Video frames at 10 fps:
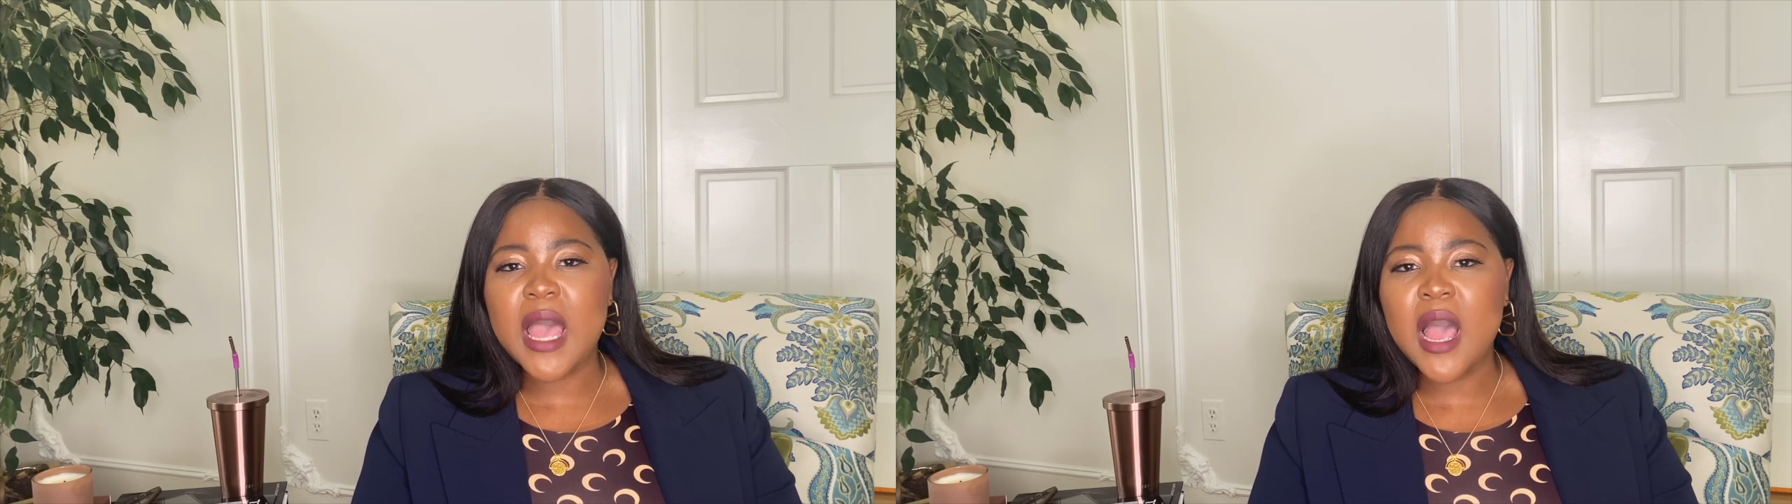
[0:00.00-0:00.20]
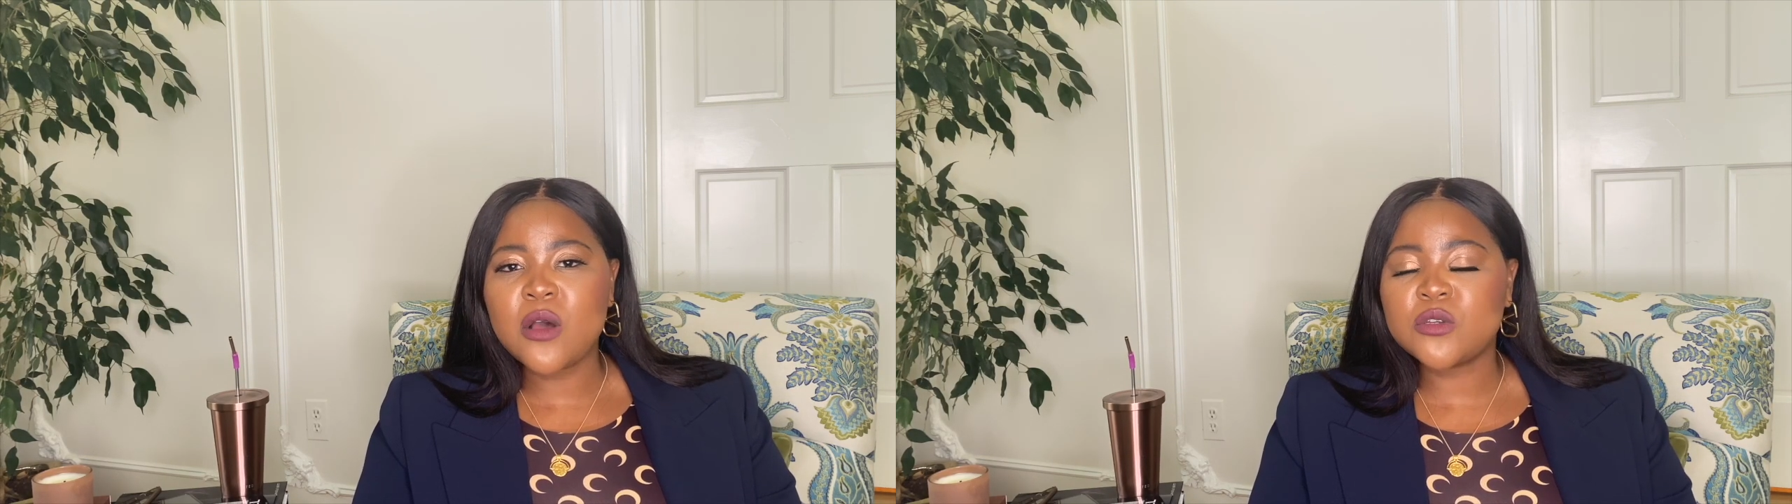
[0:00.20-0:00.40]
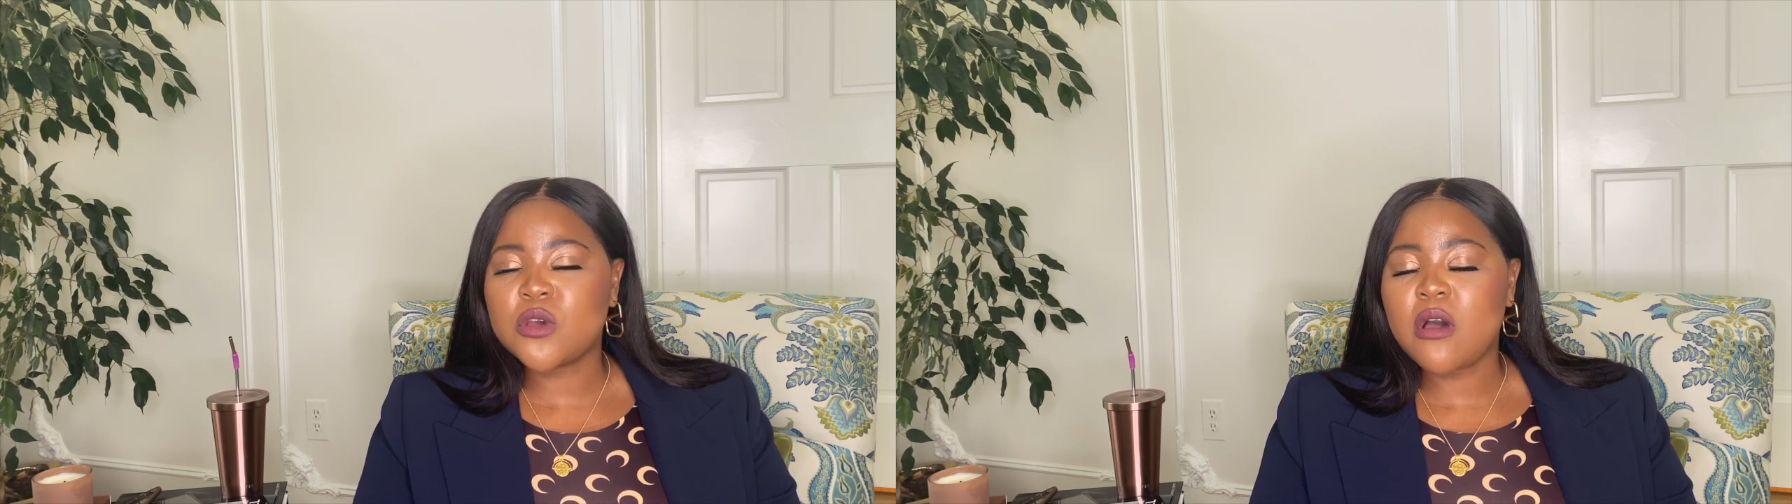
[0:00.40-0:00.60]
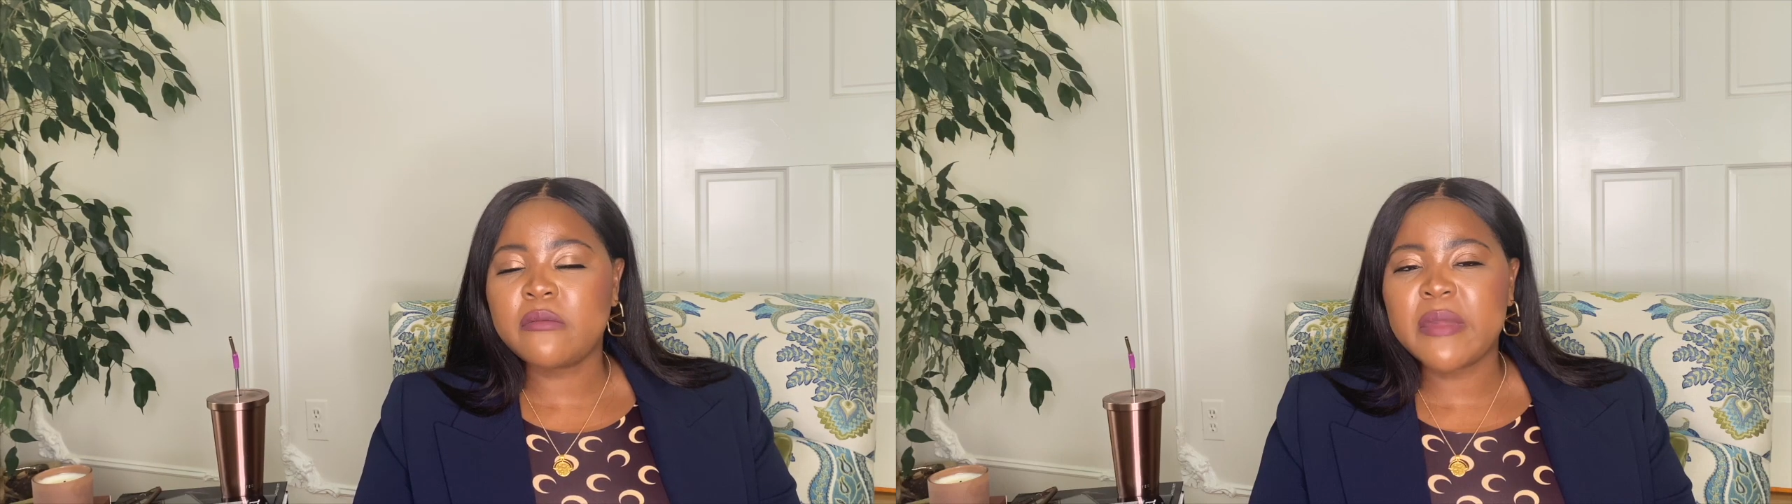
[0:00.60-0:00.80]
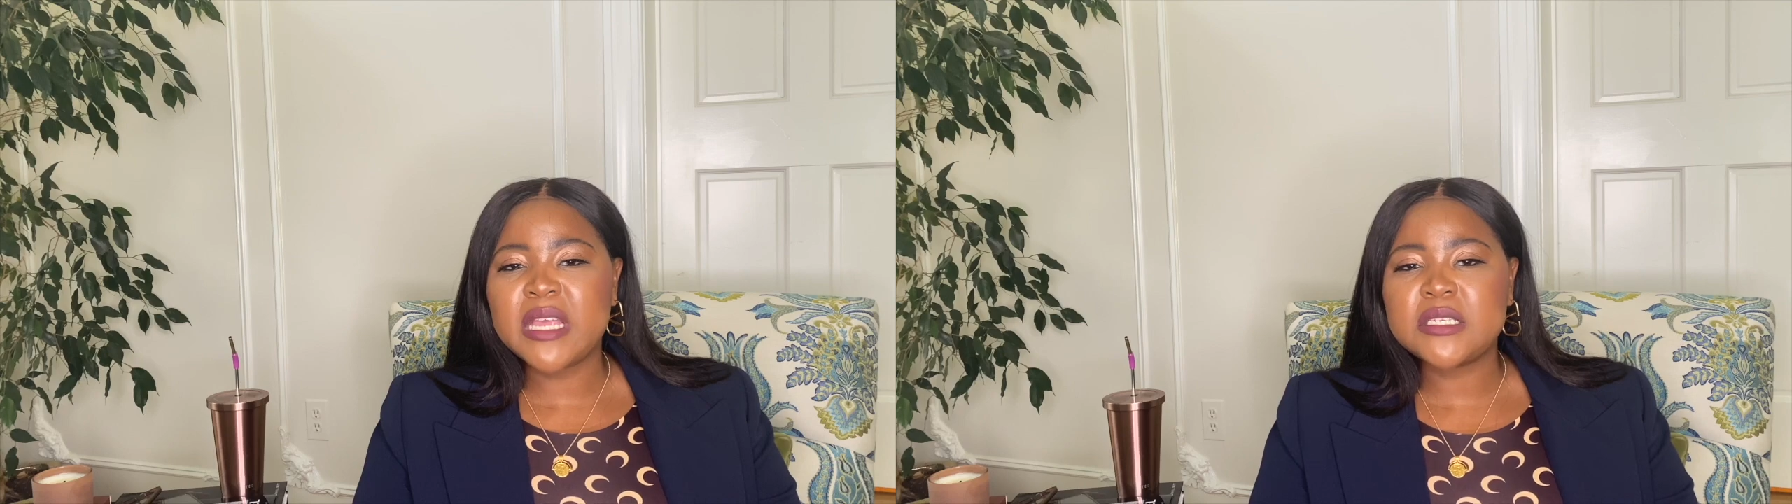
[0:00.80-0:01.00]
out
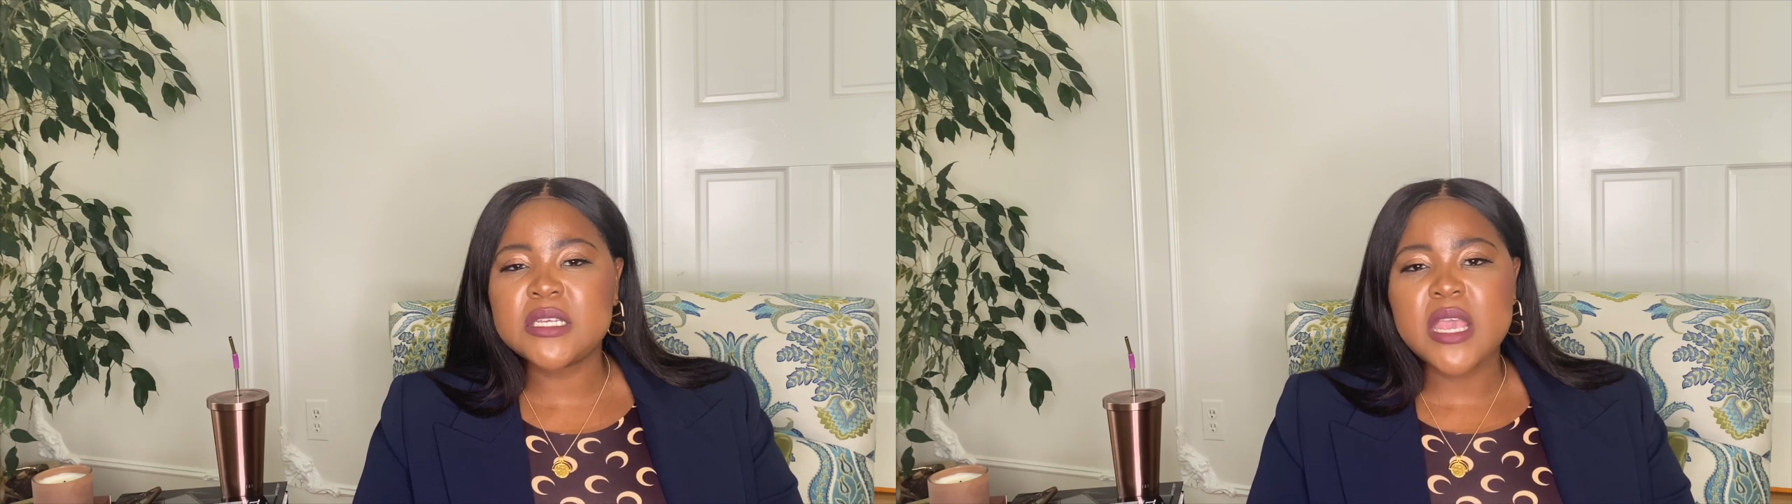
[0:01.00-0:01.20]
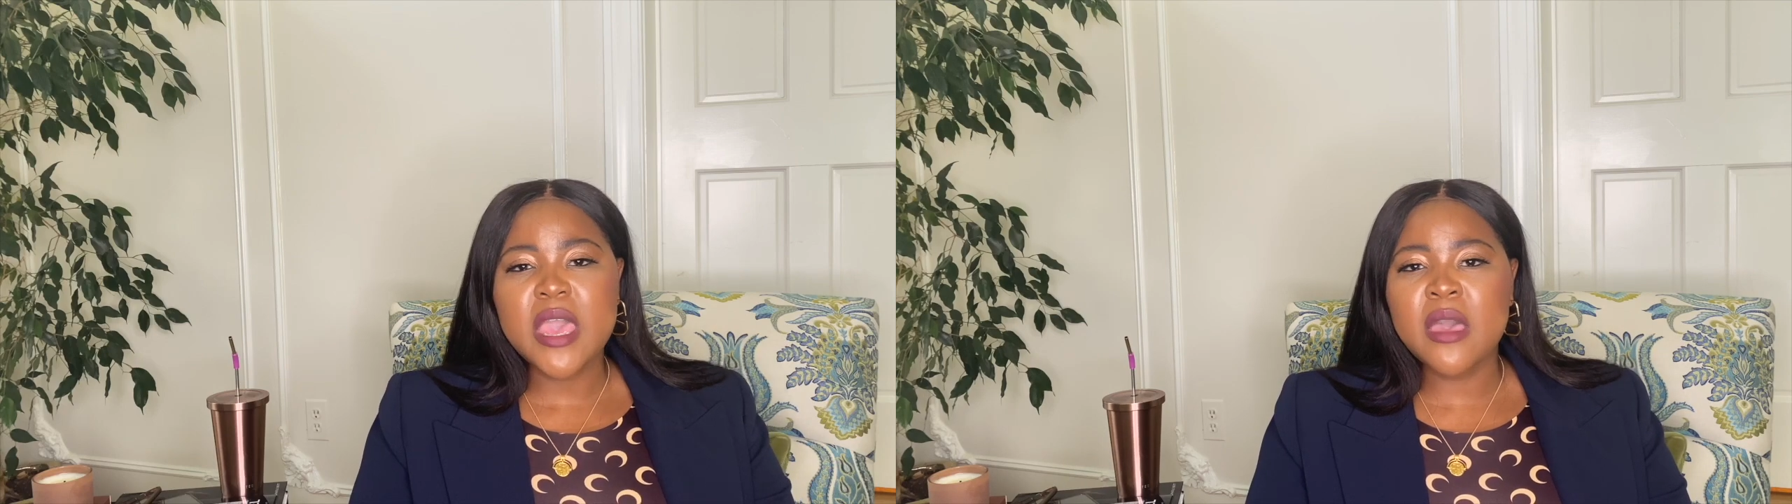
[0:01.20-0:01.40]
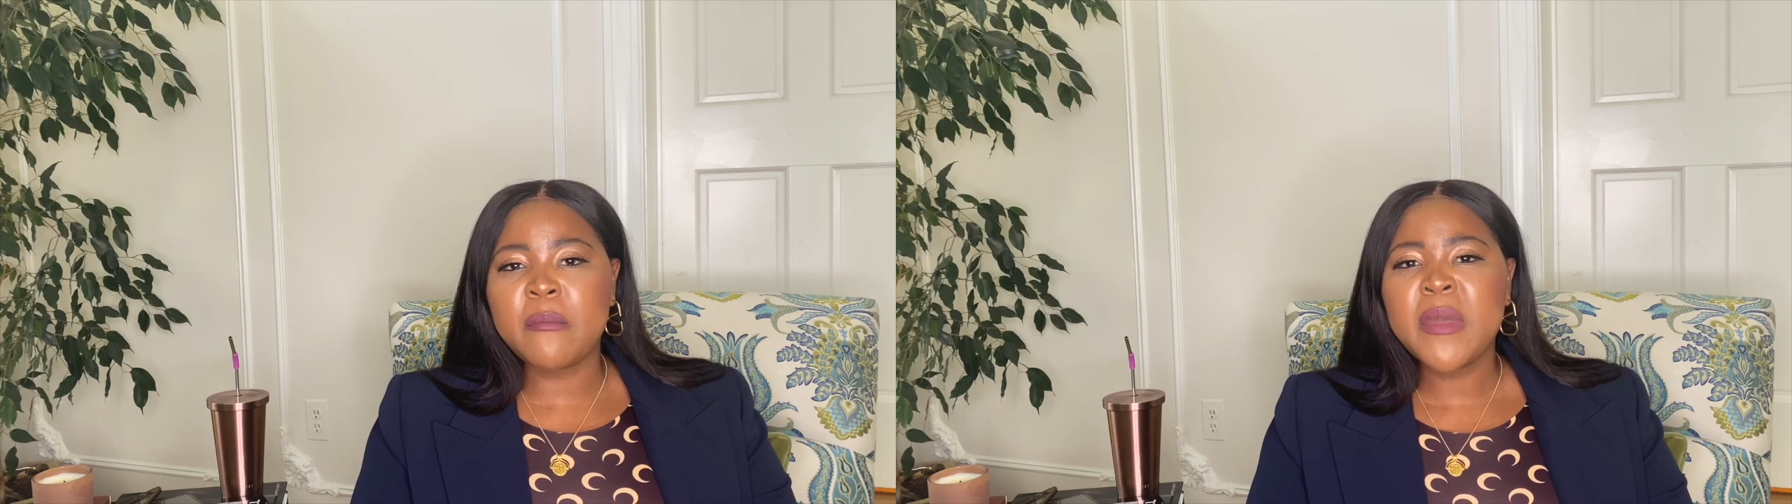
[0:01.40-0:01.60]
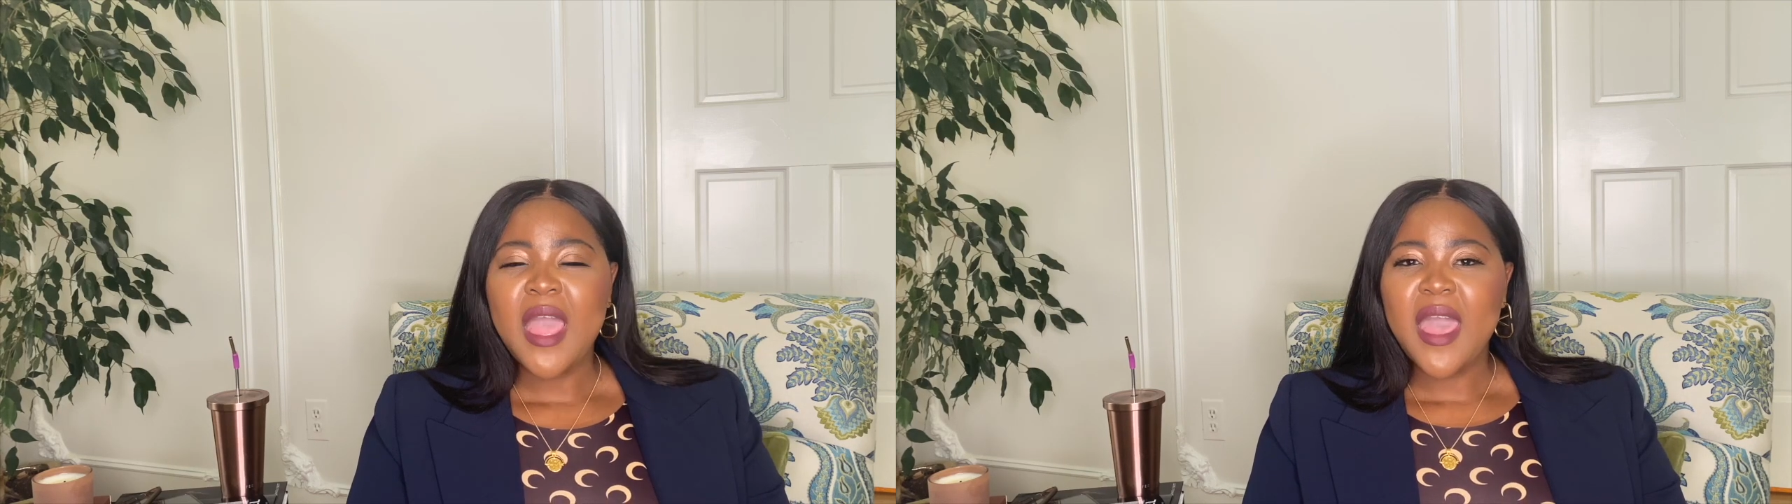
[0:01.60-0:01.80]
on my DM.